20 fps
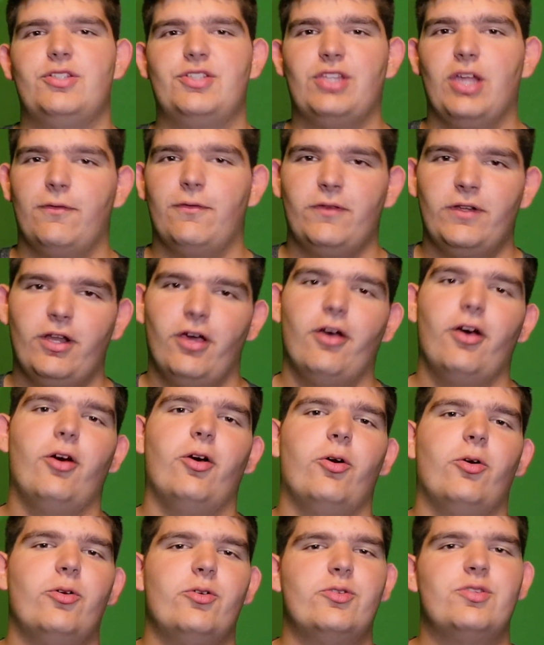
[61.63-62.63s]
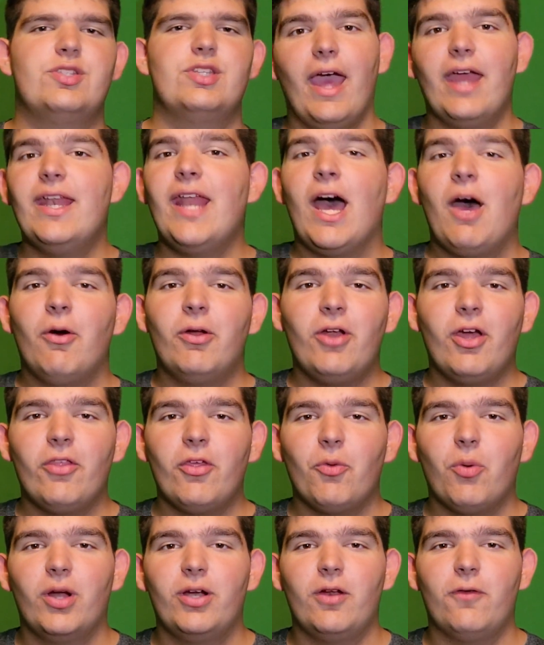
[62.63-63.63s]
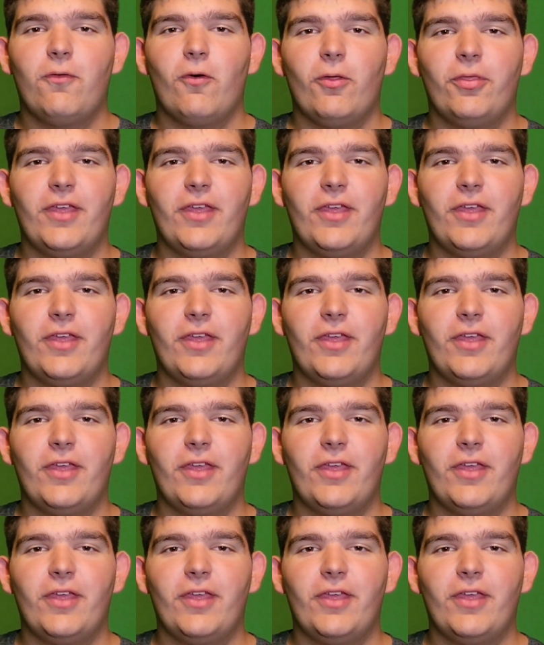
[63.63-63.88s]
a stuffy nose, and now another wonderful